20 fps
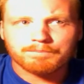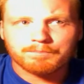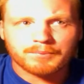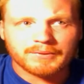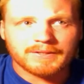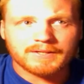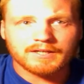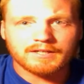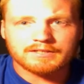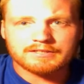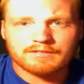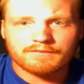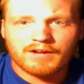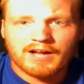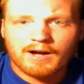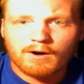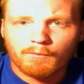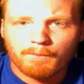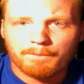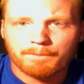because of
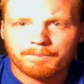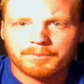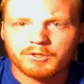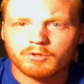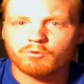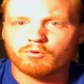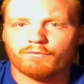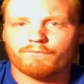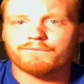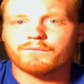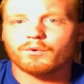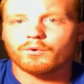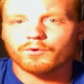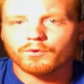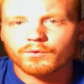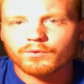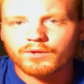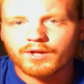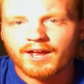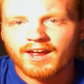how
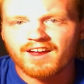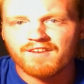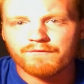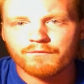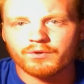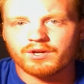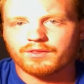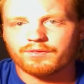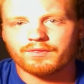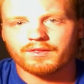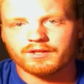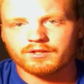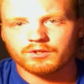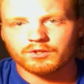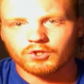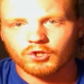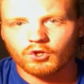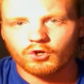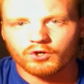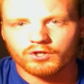beautiful
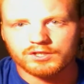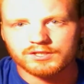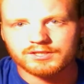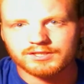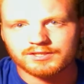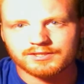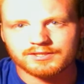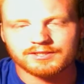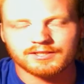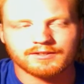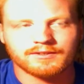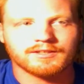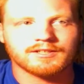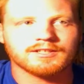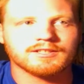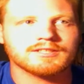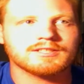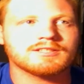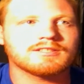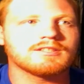everything looks in
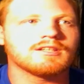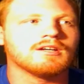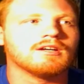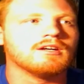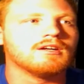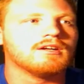this.